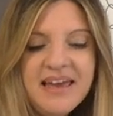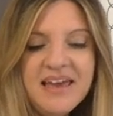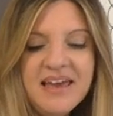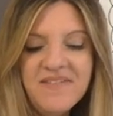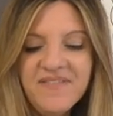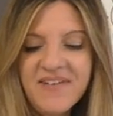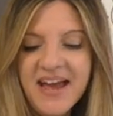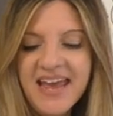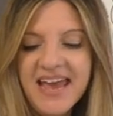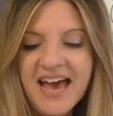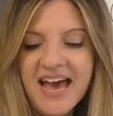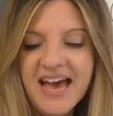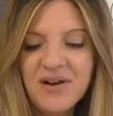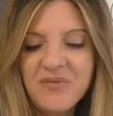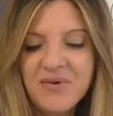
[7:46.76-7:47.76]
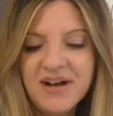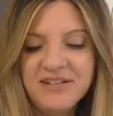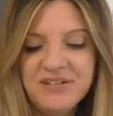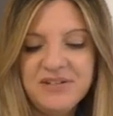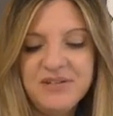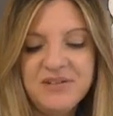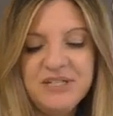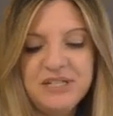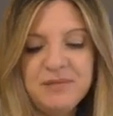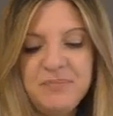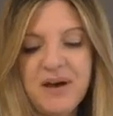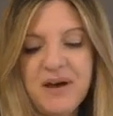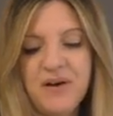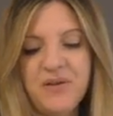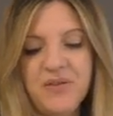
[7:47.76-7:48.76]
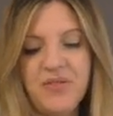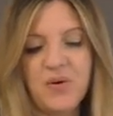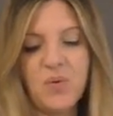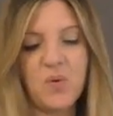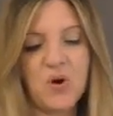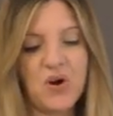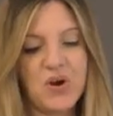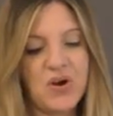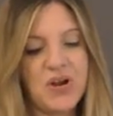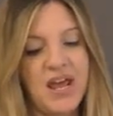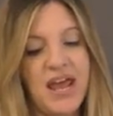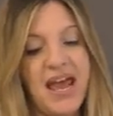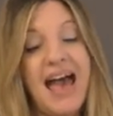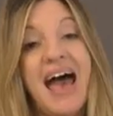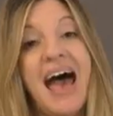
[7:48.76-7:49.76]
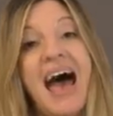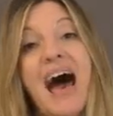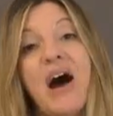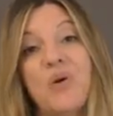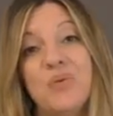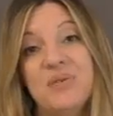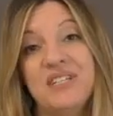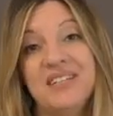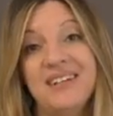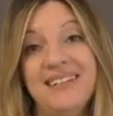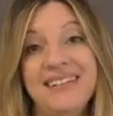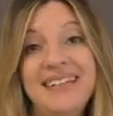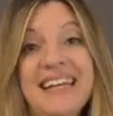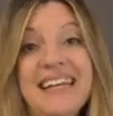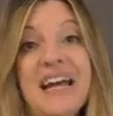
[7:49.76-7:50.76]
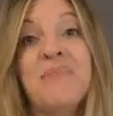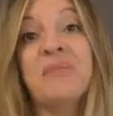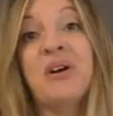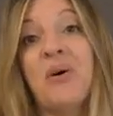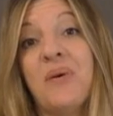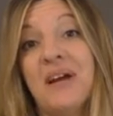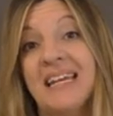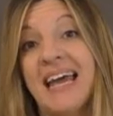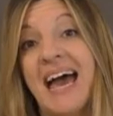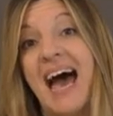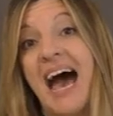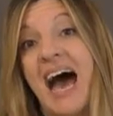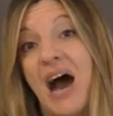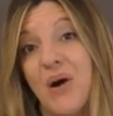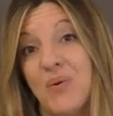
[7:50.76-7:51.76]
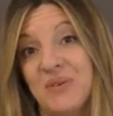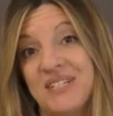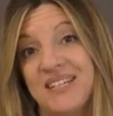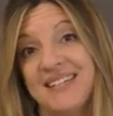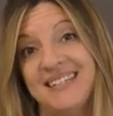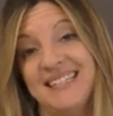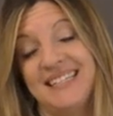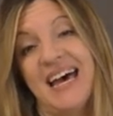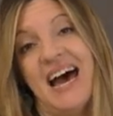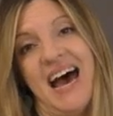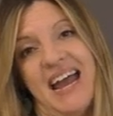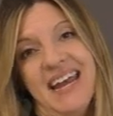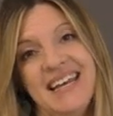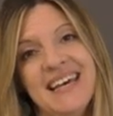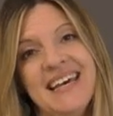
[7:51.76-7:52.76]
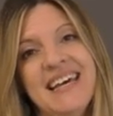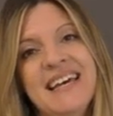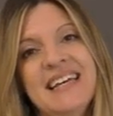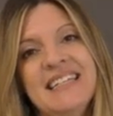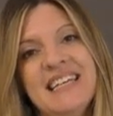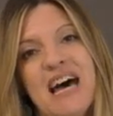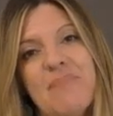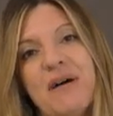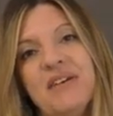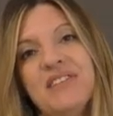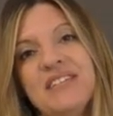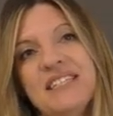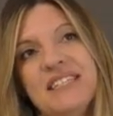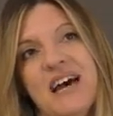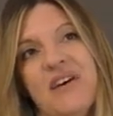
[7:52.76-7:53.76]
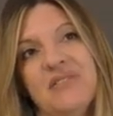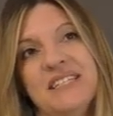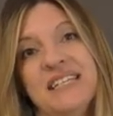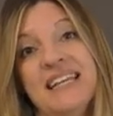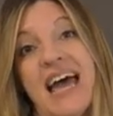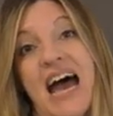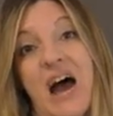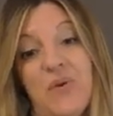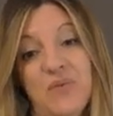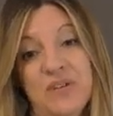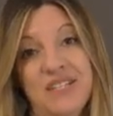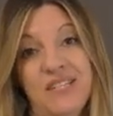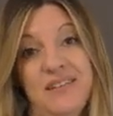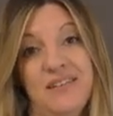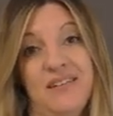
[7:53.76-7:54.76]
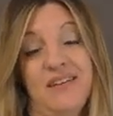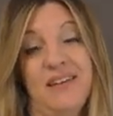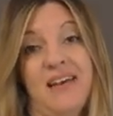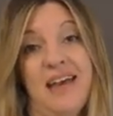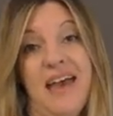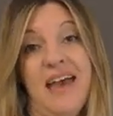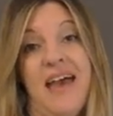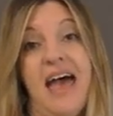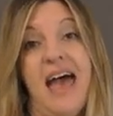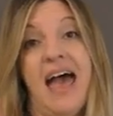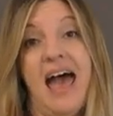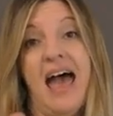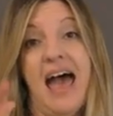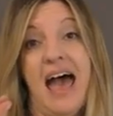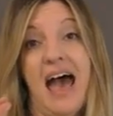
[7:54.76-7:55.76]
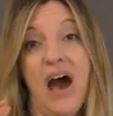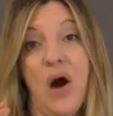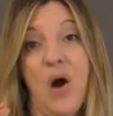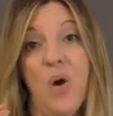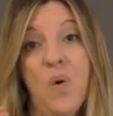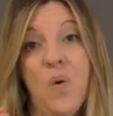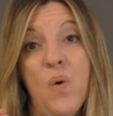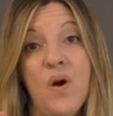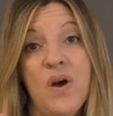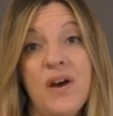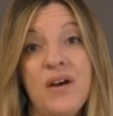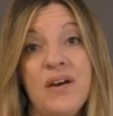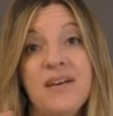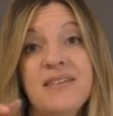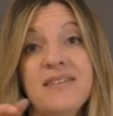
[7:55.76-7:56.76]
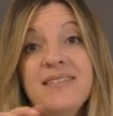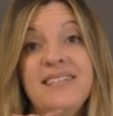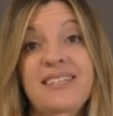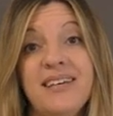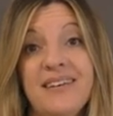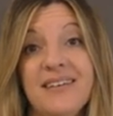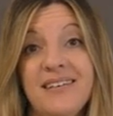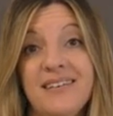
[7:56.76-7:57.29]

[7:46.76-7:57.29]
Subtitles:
If I want to spell the word out, like I'm going outside, tap out the sounds in out. Ow, t.